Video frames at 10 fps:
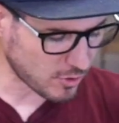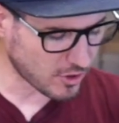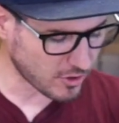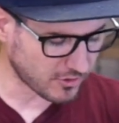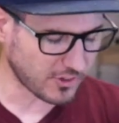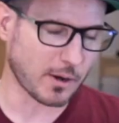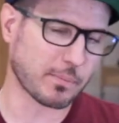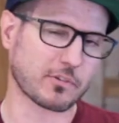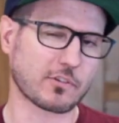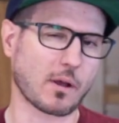could set up
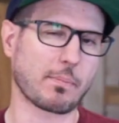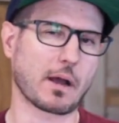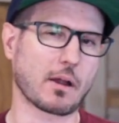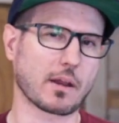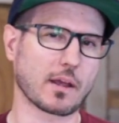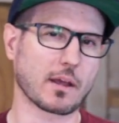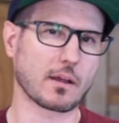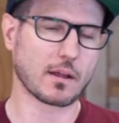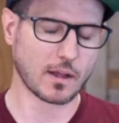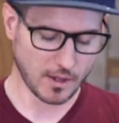a stop out
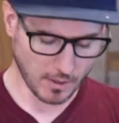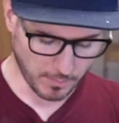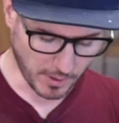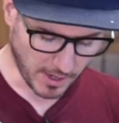here, but